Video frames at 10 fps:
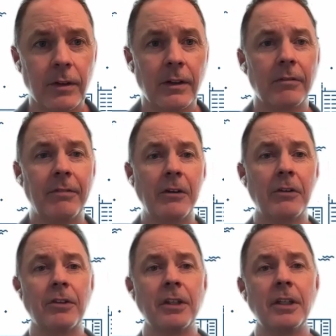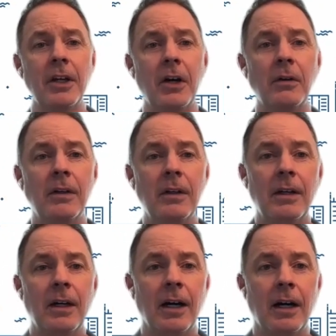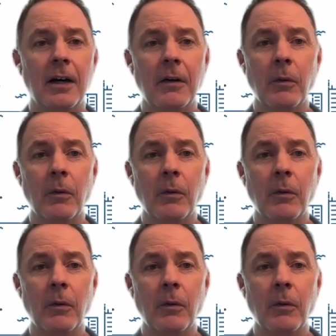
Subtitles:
the founder and CEO.